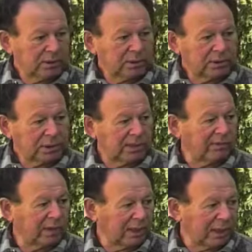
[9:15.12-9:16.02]

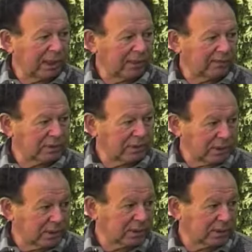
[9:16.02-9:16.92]
saving lives
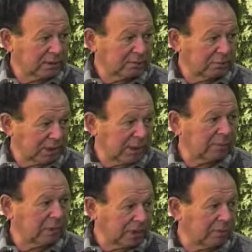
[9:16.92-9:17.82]
is
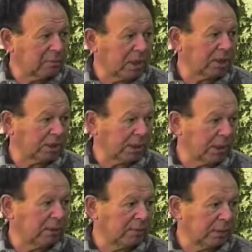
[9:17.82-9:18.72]
becoming a major
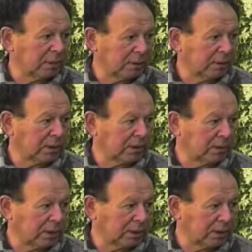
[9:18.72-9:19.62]
element in your
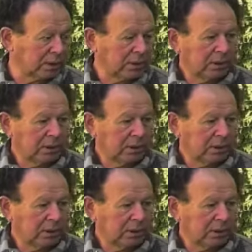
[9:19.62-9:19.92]
calculation.